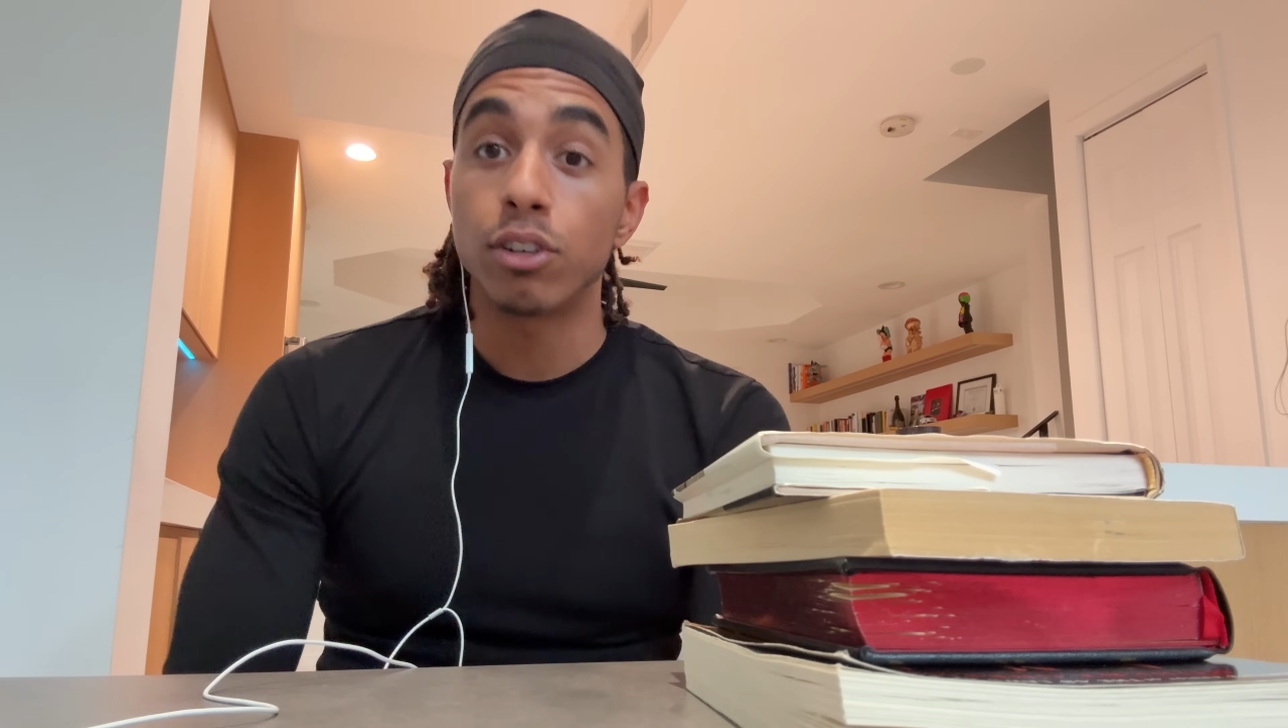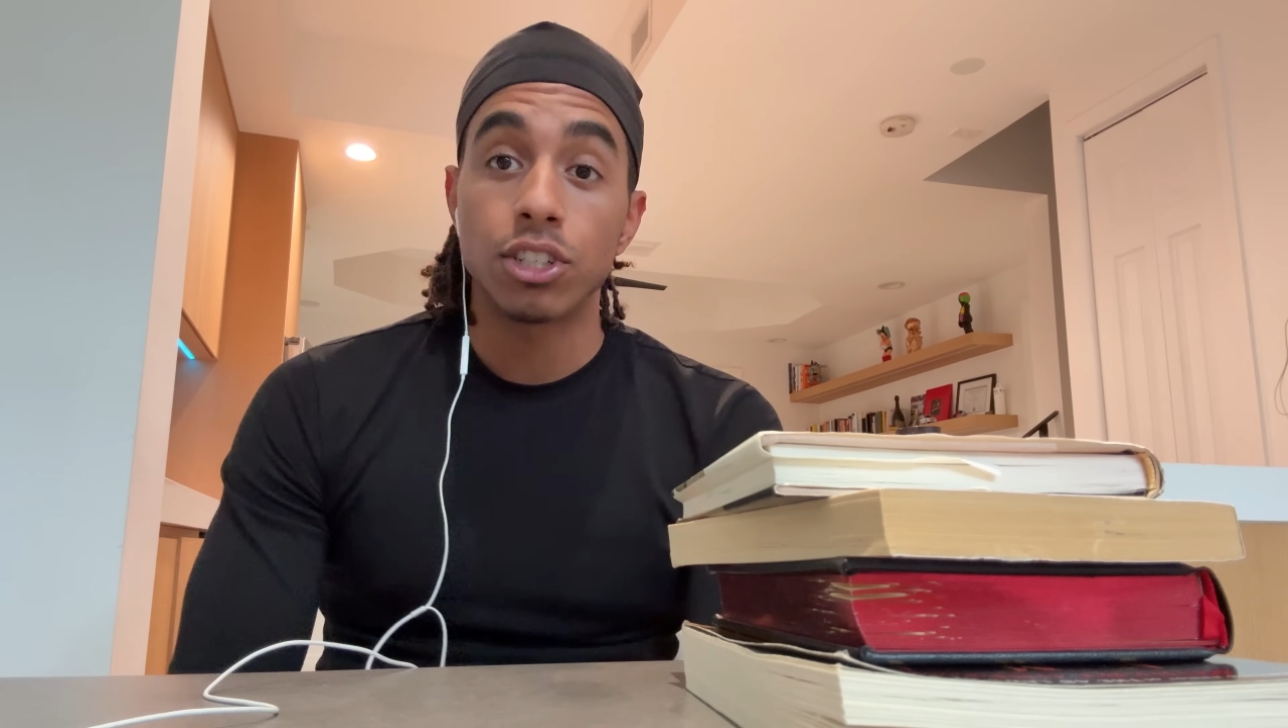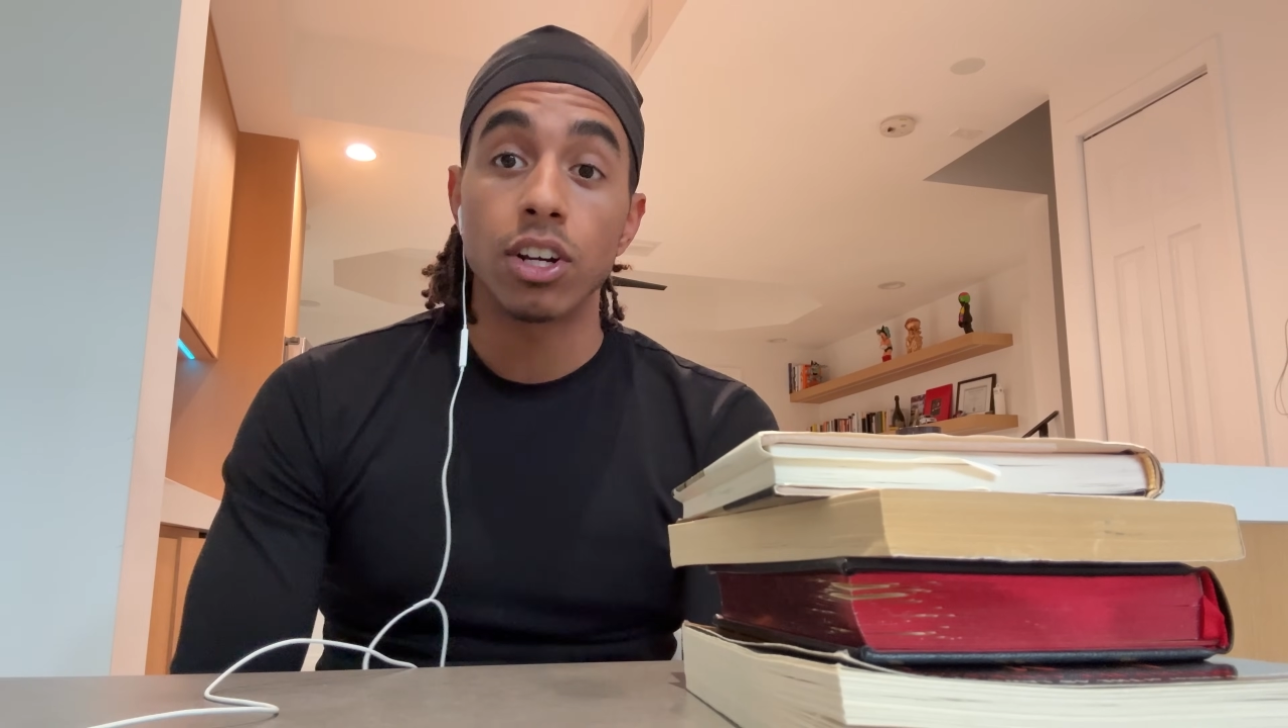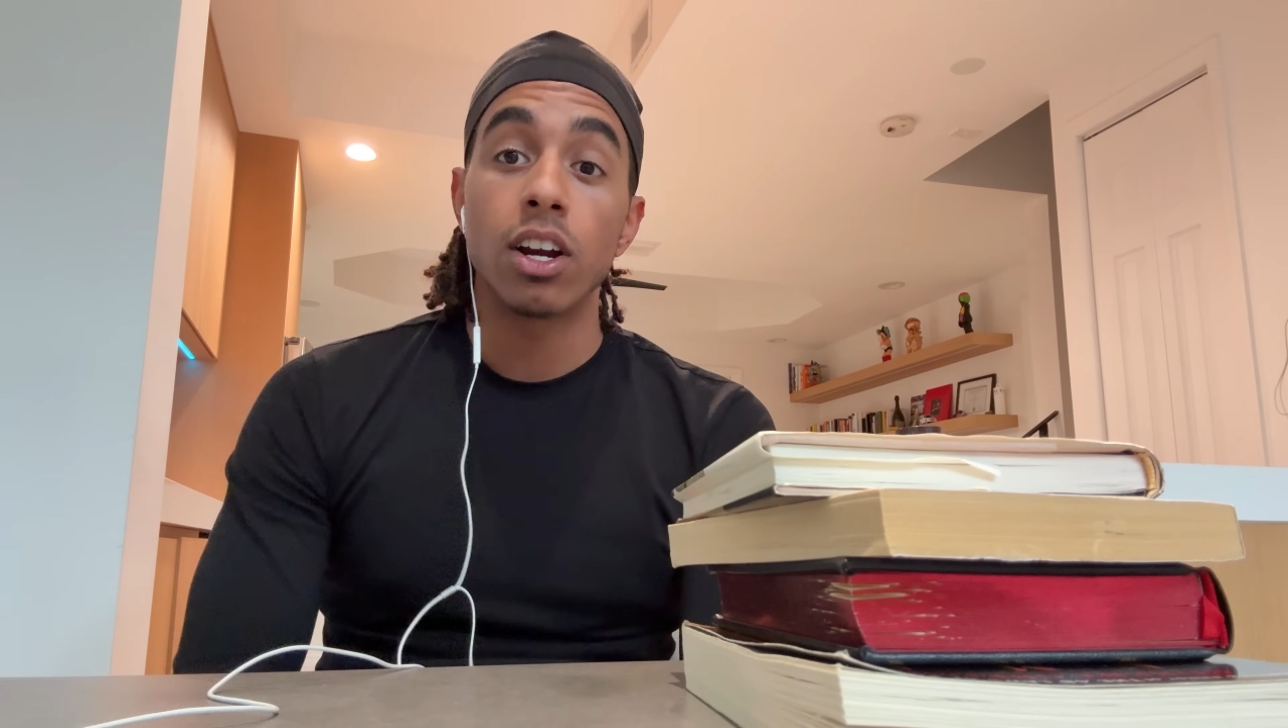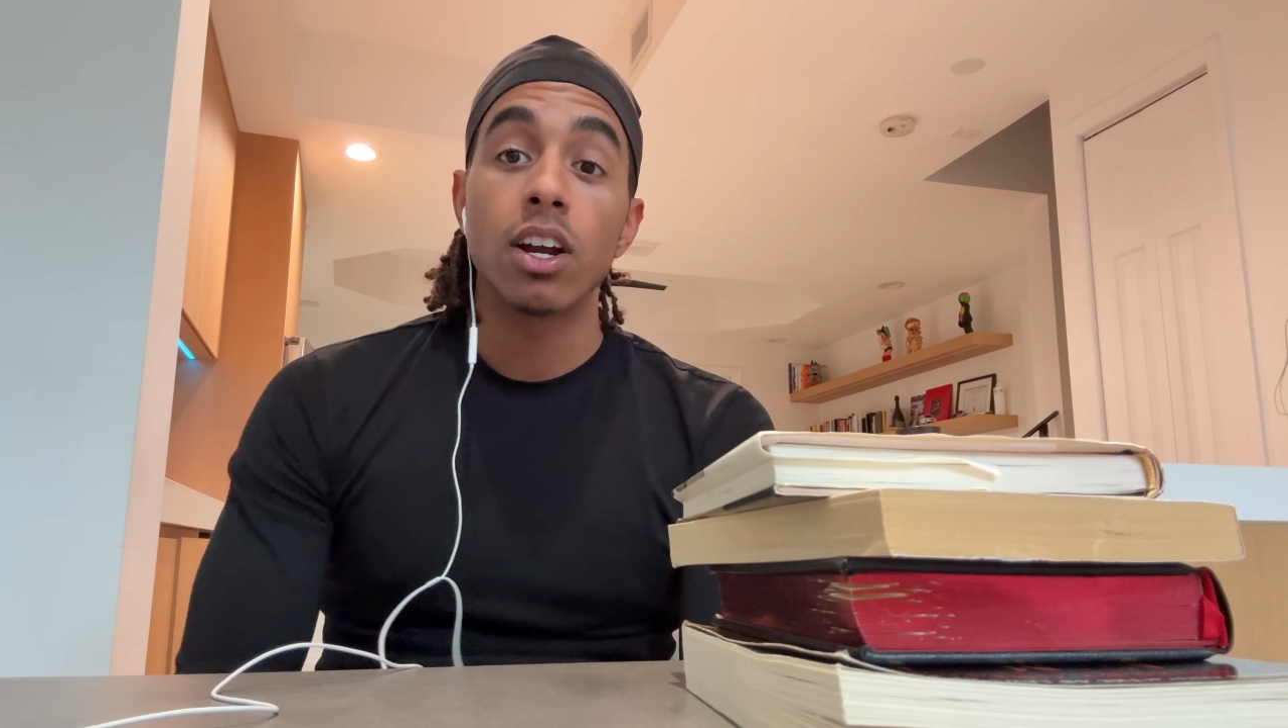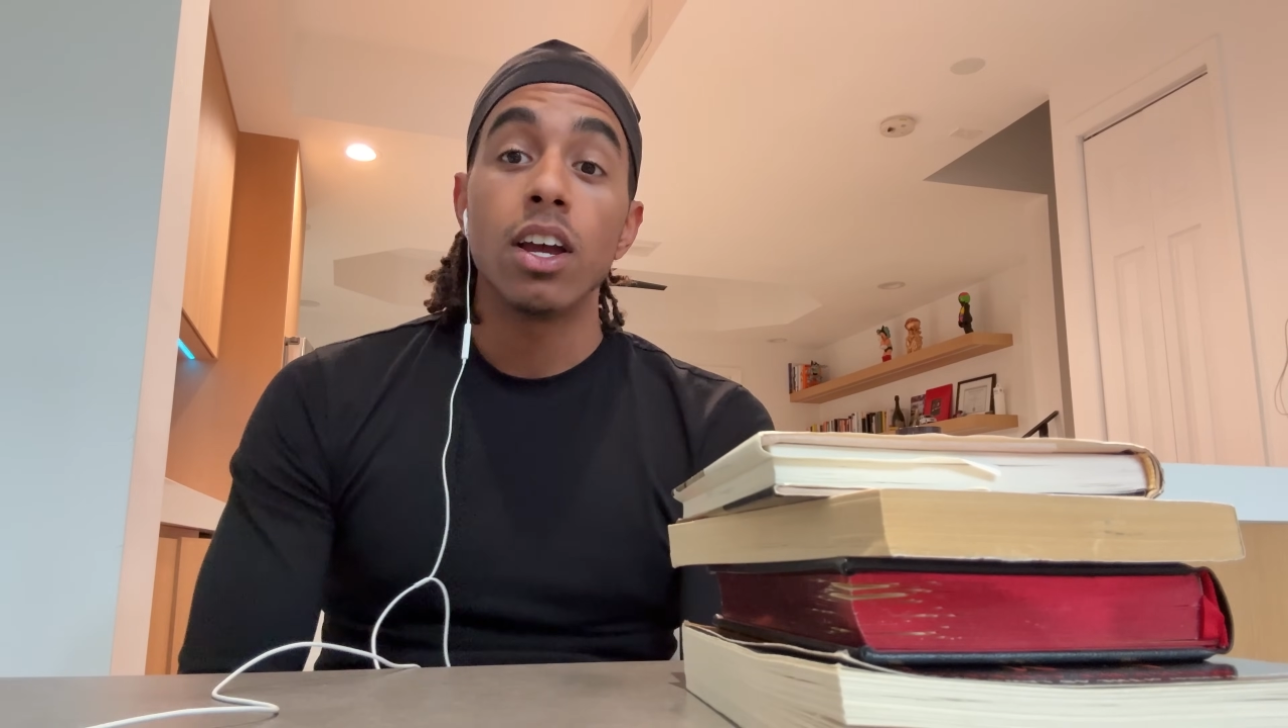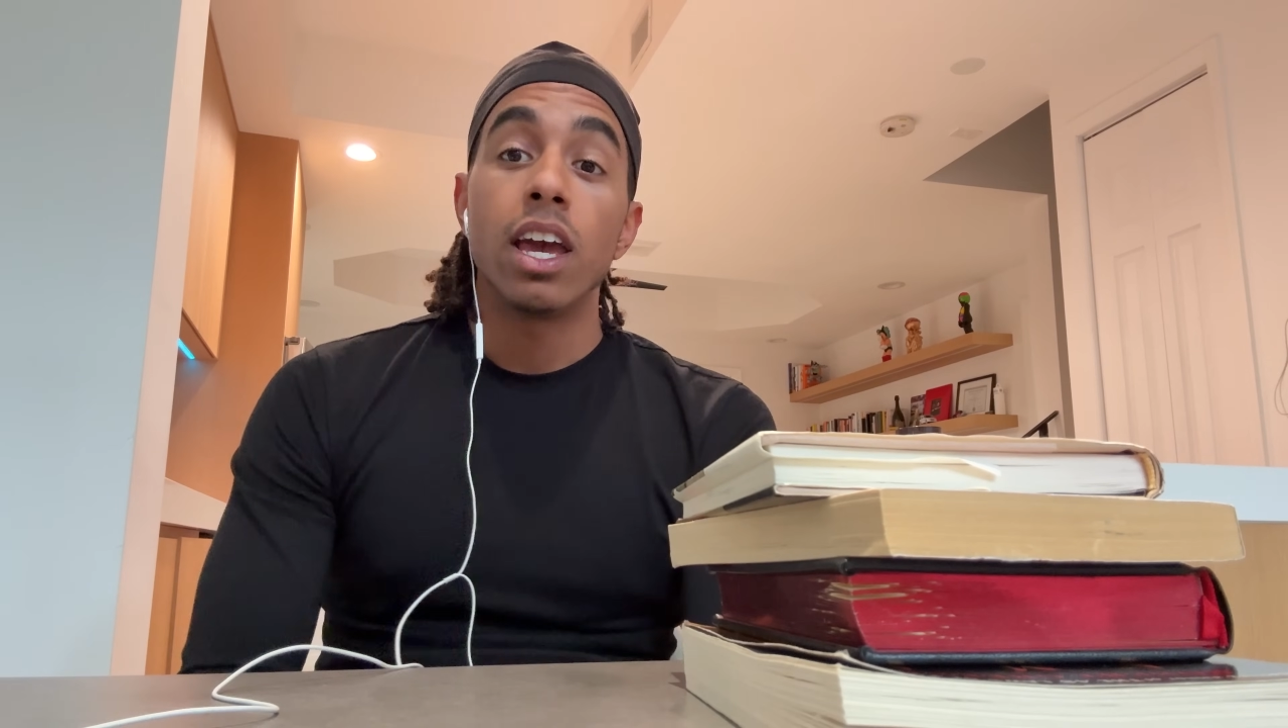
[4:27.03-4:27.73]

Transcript: sure,